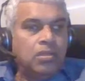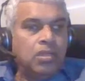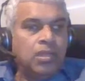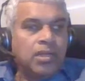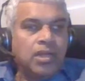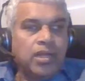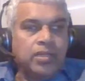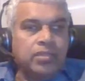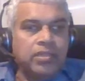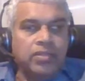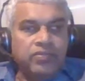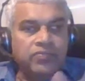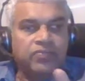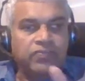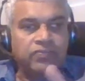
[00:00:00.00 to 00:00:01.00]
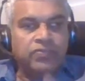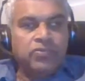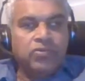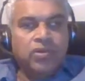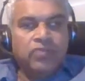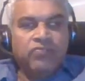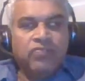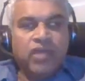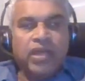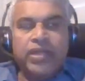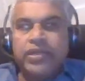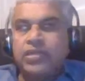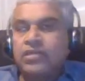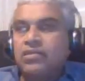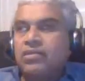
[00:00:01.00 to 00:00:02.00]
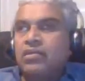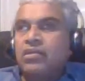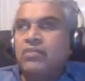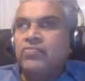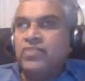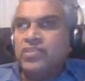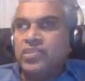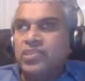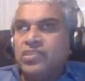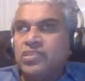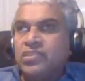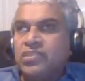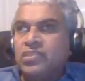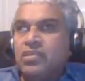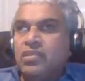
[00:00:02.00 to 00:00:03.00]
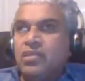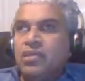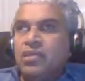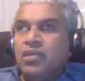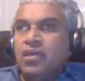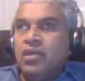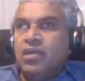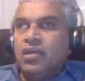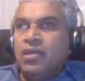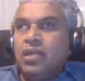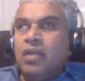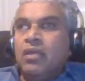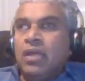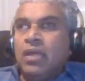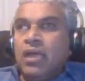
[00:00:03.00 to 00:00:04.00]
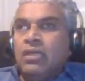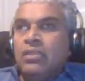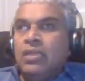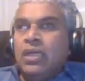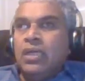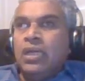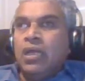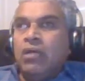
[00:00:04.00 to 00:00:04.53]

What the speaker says: the collective unified physics. And I